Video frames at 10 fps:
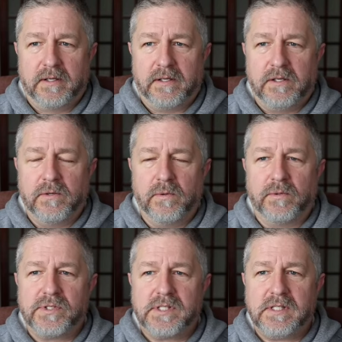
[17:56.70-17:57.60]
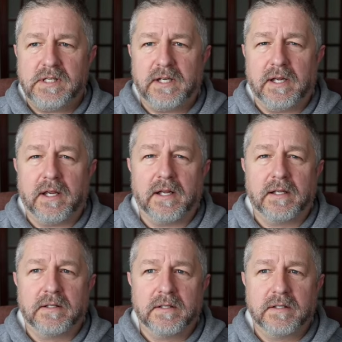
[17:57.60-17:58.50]
you
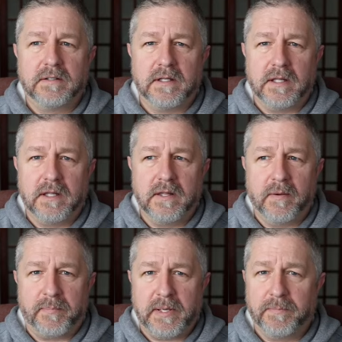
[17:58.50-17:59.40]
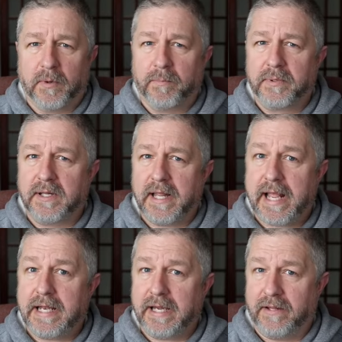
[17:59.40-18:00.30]
seeing the people
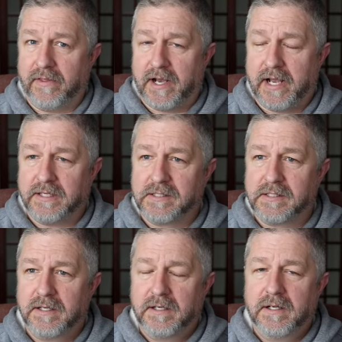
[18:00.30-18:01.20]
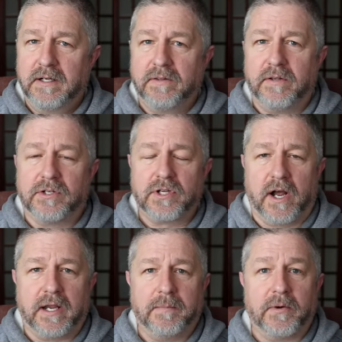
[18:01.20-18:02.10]
planning the heist. They're
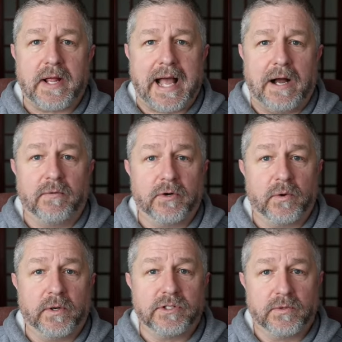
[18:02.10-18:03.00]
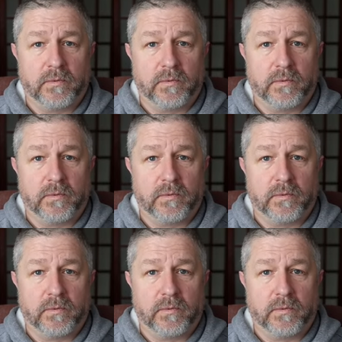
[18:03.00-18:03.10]
talking about how they're going to